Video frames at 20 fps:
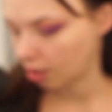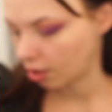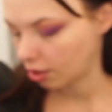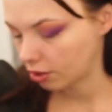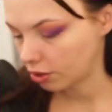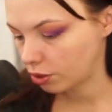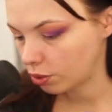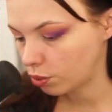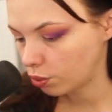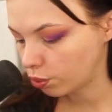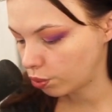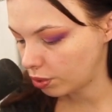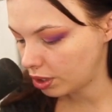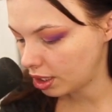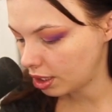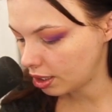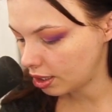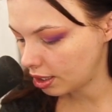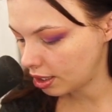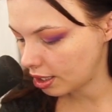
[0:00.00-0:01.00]
to
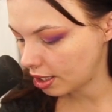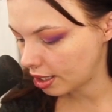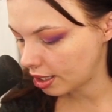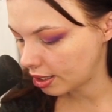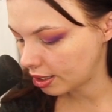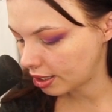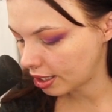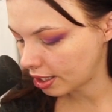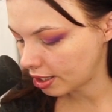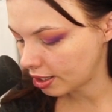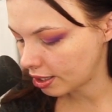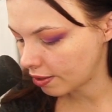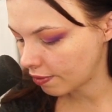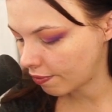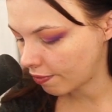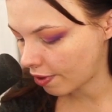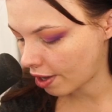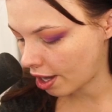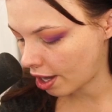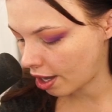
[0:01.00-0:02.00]
really
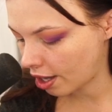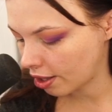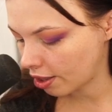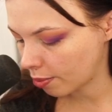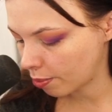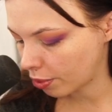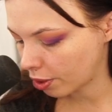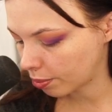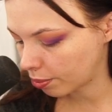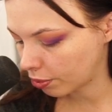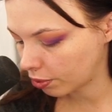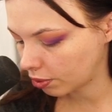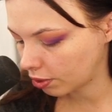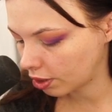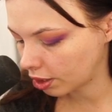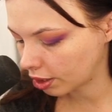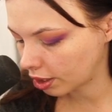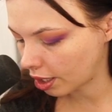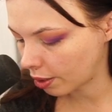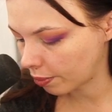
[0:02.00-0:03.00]
intensify the purple
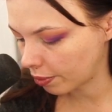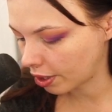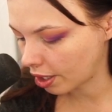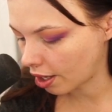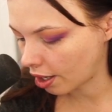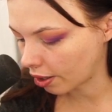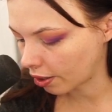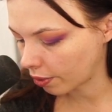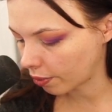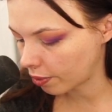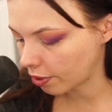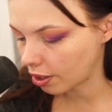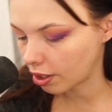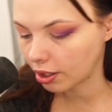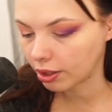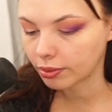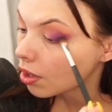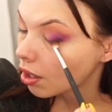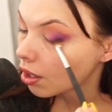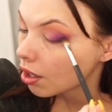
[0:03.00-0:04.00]
look that we got going
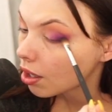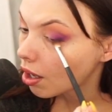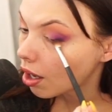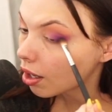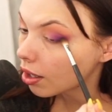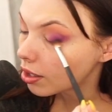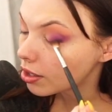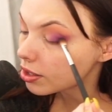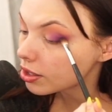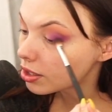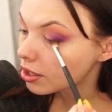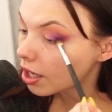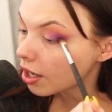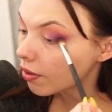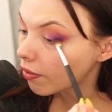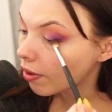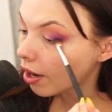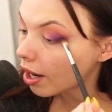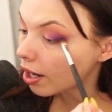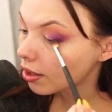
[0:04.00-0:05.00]
on. I'm gonna
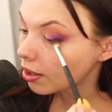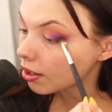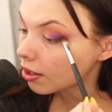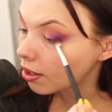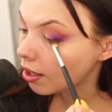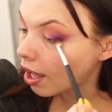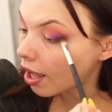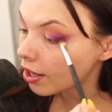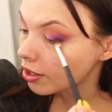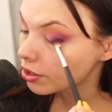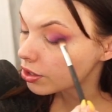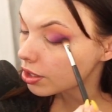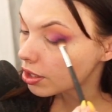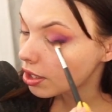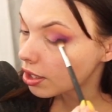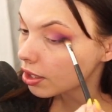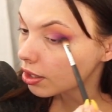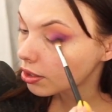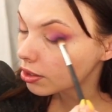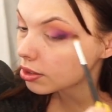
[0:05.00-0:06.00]
start right at the lash
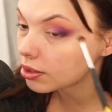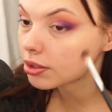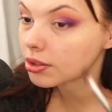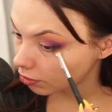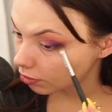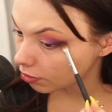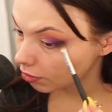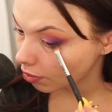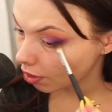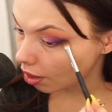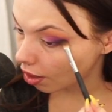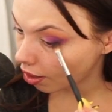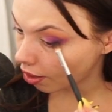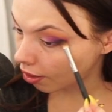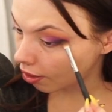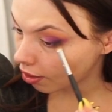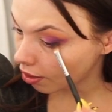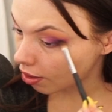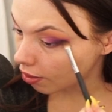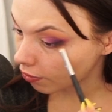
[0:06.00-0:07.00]
line
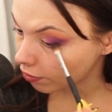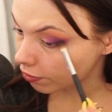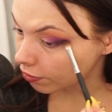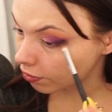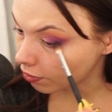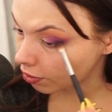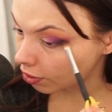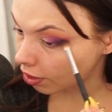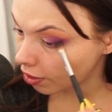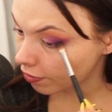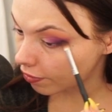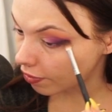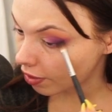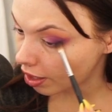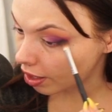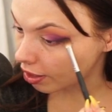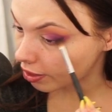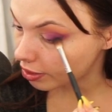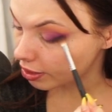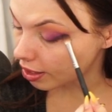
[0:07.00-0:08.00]
and fluff
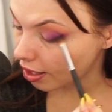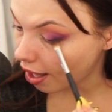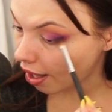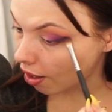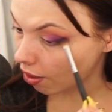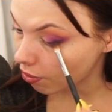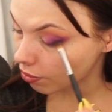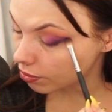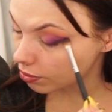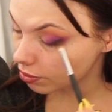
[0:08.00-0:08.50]
it out.